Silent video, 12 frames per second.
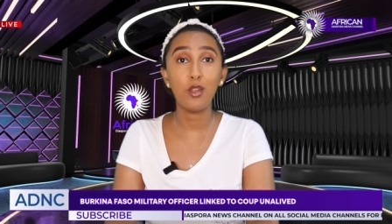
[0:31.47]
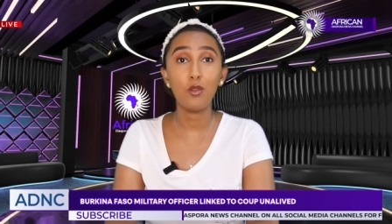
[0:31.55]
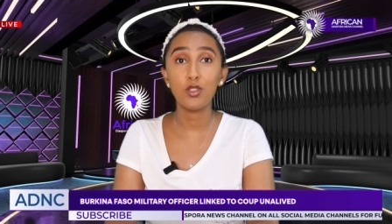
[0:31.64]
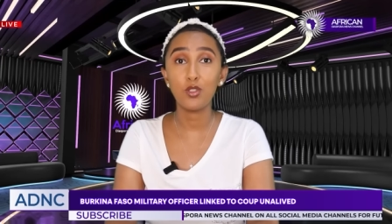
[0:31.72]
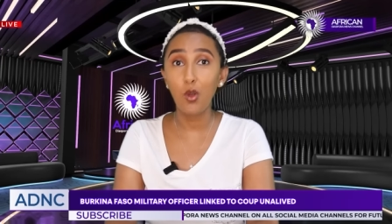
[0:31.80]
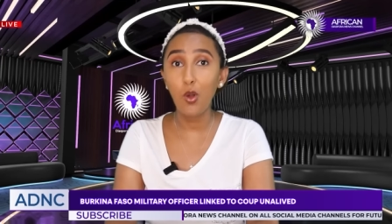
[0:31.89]
There
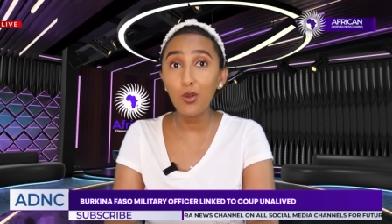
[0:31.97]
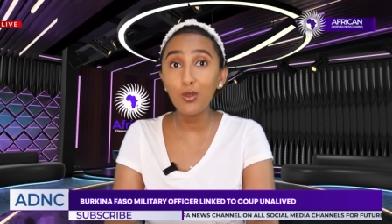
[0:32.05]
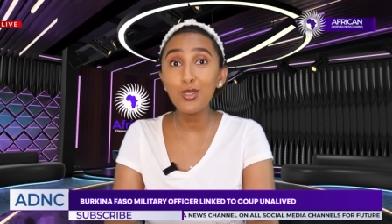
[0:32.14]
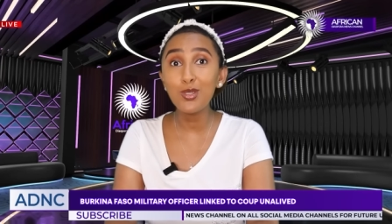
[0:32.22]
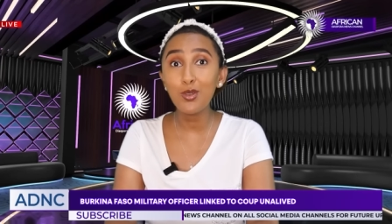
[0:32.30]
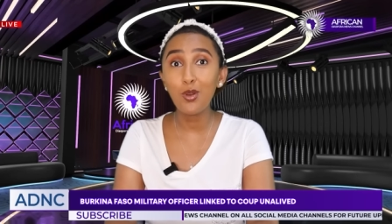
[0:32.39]
was
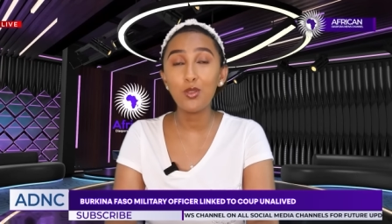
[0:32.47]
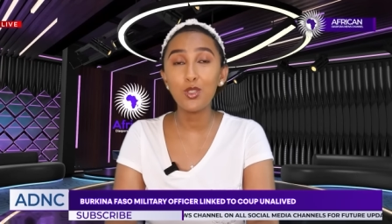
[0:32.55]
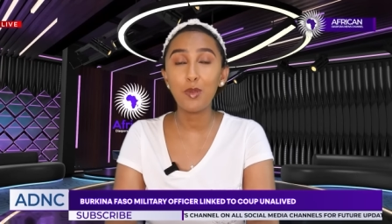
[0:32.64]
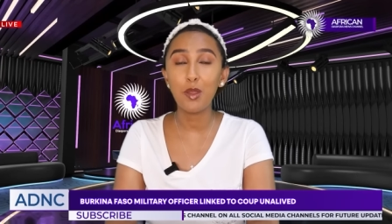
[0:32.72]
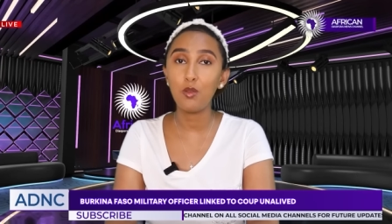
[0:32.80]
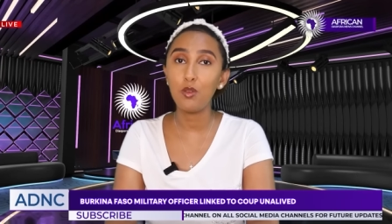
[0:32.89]
also
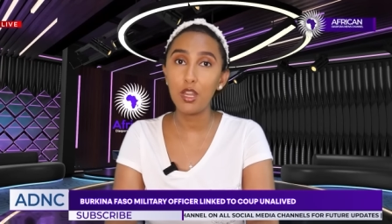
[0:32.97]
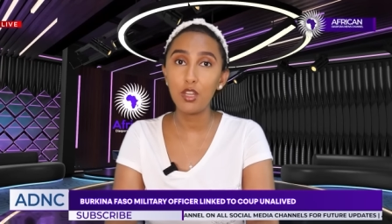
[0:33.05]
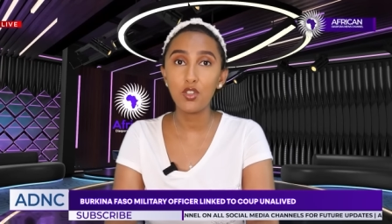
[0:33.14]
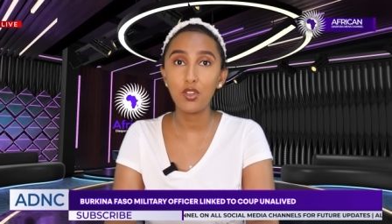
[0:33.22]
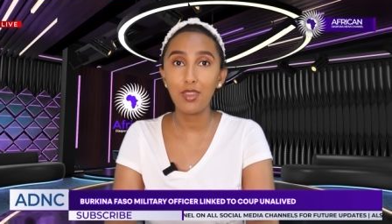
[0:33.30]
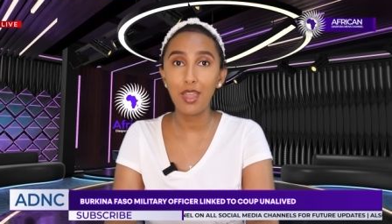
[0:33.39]

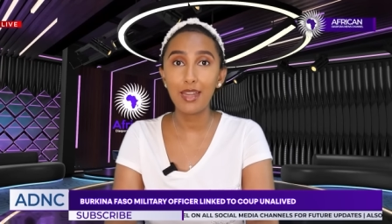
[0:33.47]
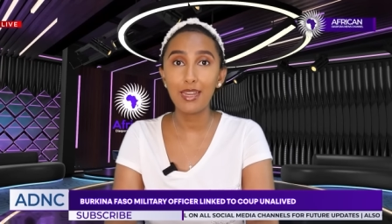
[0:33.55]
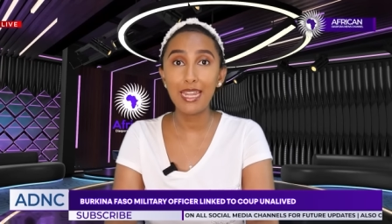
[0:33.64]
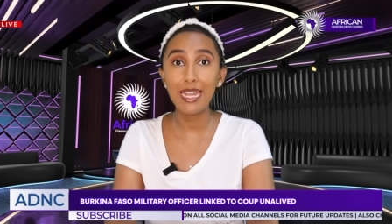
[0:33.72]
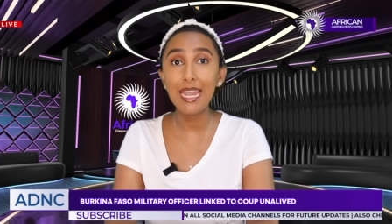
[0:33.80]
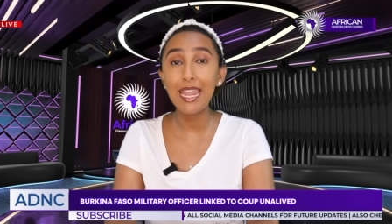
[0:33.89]
speculation that
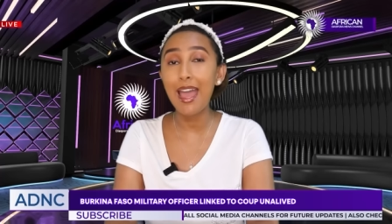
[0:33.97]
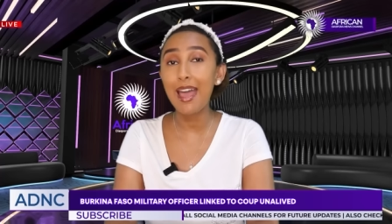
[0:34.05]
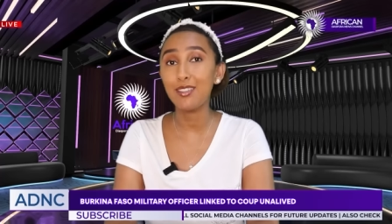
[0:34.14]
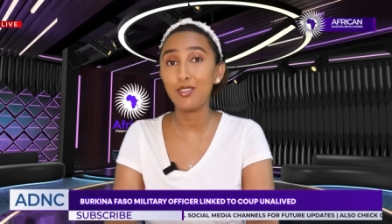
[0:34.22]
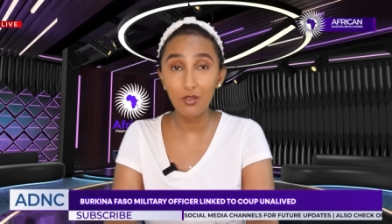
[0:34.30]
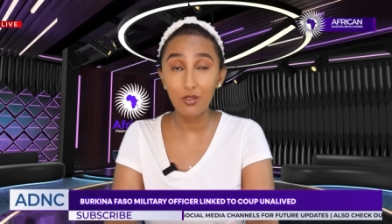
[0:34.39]
he
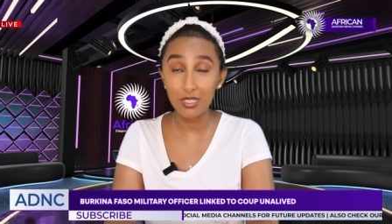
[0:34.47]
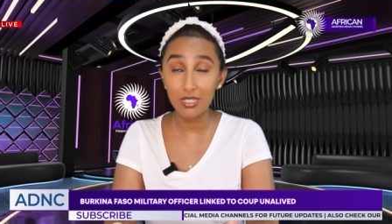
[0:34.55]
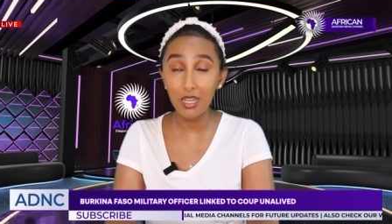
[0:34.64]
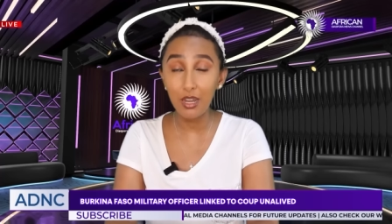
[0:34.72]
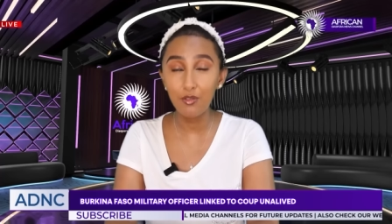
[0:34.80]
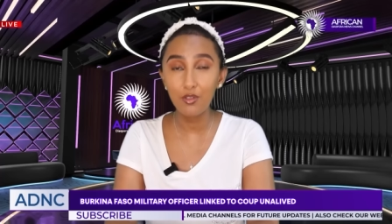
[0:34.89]
has
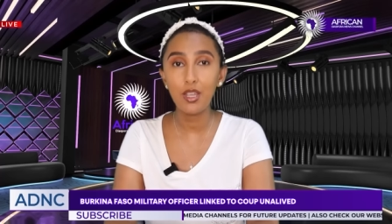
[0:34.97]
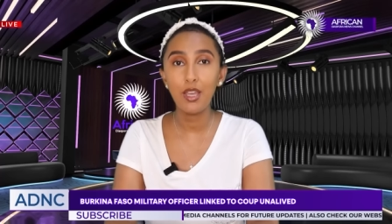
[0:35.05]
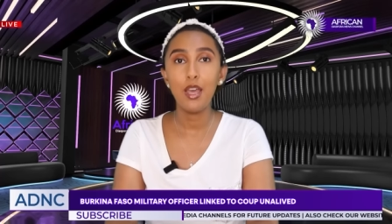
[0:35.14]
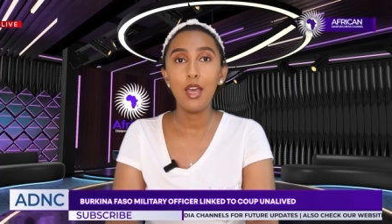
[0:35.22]
received